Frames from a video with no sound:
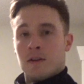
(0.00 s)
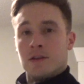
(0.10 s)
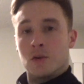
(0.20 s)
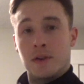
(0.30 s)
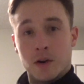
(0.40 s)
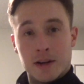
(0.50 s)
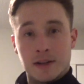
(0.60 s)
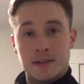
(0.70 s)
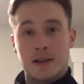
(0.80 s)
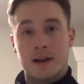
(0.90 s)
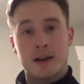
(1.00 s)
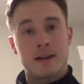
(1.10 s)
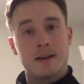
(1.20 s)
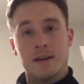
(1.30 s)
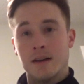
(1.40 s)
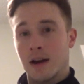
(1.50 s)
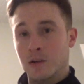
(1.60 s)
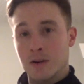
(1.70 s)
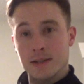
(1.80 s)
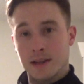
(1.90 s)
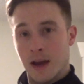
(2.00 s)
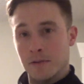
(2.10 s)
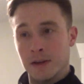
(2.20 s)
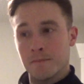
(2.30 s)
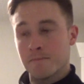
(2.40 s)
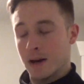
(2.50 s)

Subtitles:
So there it is. Not crazy heavy.